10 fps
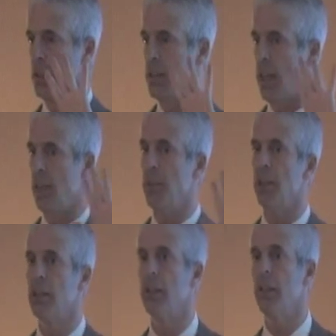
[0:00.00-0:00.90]

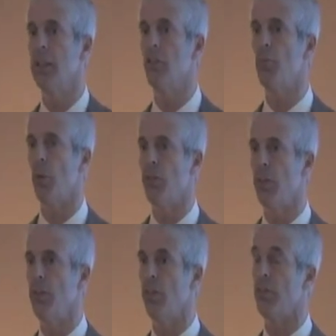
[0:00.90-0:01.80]
Deamidated gliadin is more
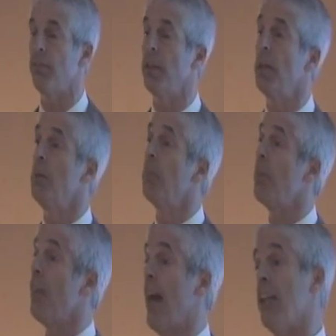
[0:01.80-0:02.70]
sensitive,
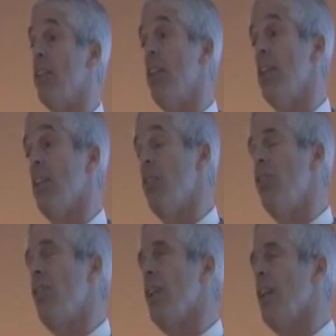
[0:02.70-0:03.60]
but that
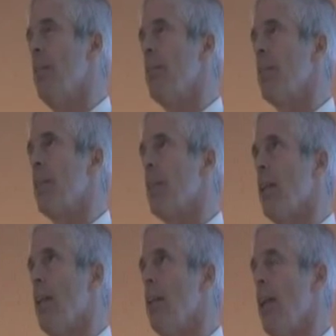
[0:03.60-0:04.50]
is the
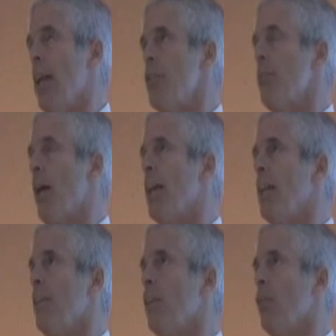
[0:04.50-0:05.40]

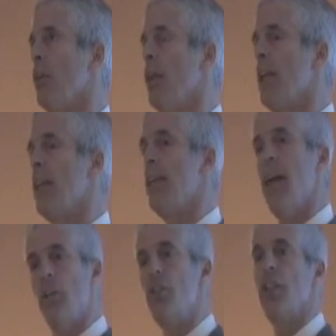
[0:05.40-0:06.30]
antibody that's looking at the
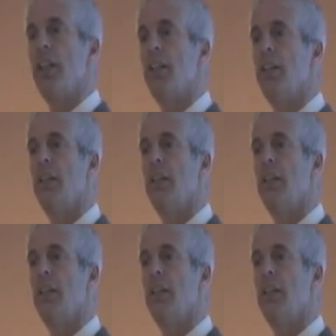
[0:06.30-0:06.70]
allergy.